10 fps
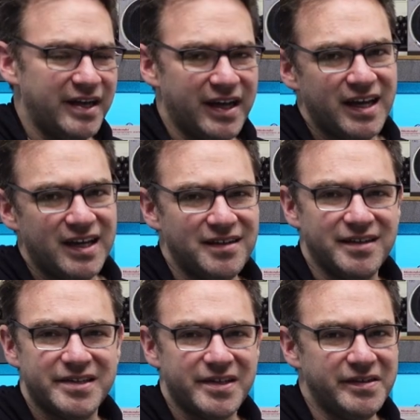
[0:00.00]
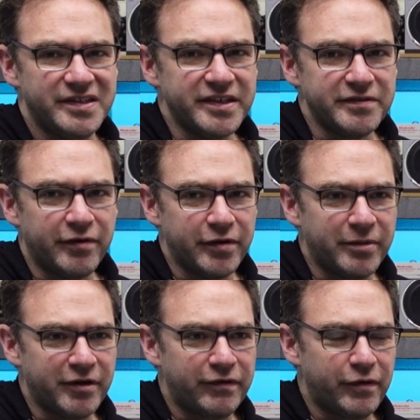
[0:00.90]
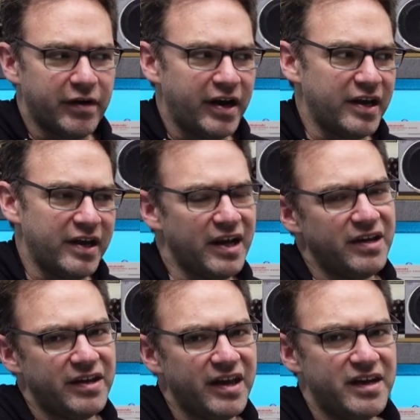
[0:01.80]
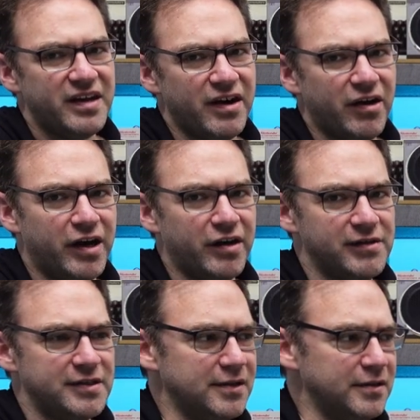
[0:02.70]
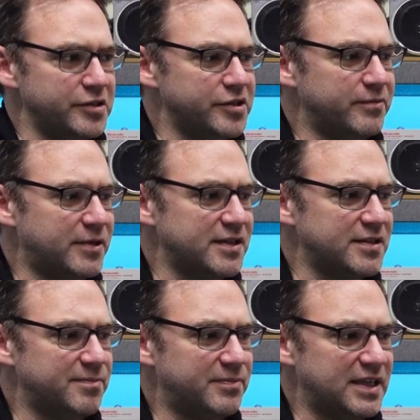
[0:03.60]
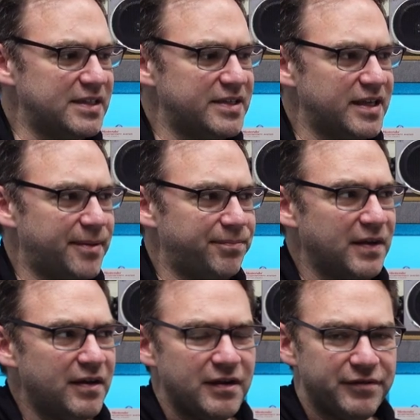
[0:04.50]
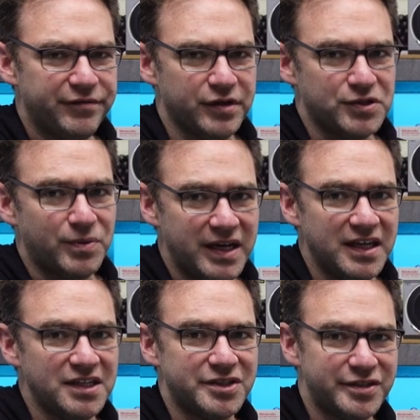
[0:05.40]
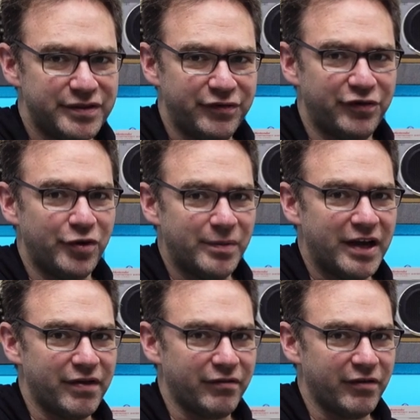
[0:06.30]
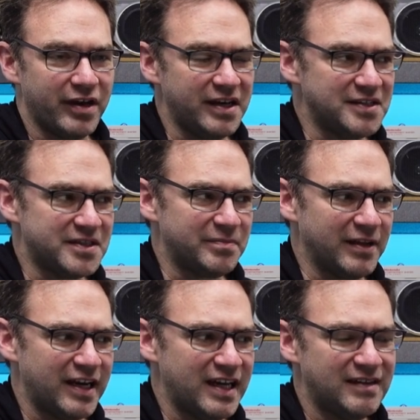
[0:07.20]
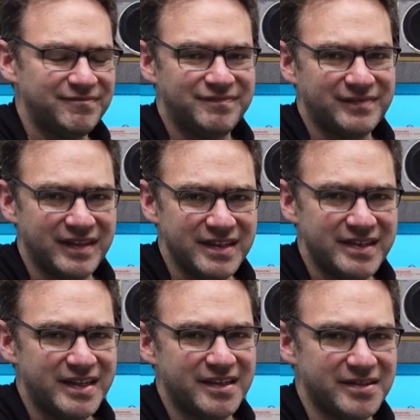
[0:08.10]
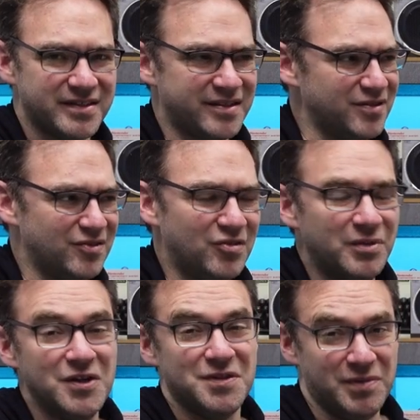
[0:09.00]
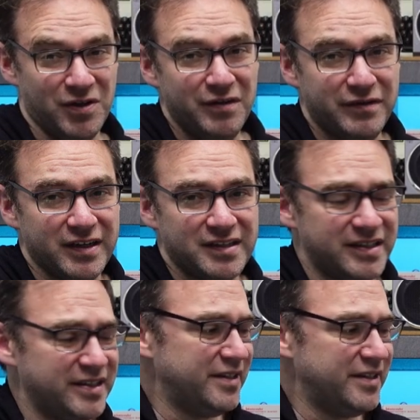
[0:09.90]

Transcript: Again, it's only 640 by 480 and you can get higher resolution ones, but um, for a 20 inch 4x3 display, this thing is almost perfect.